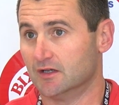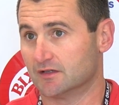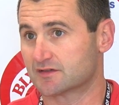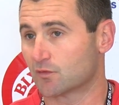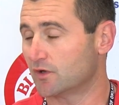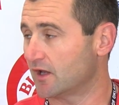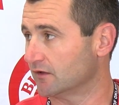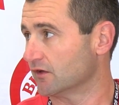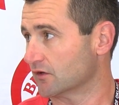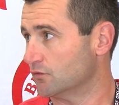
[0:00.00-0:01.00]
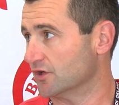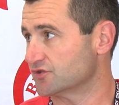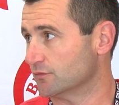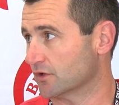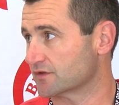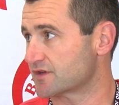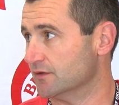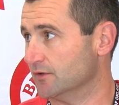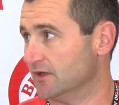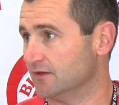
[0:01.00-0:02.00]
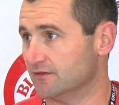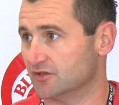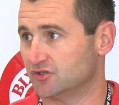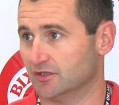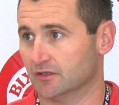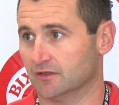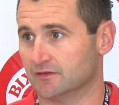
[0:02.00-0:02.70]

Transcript: And so we had a lot of question marks coming into this year.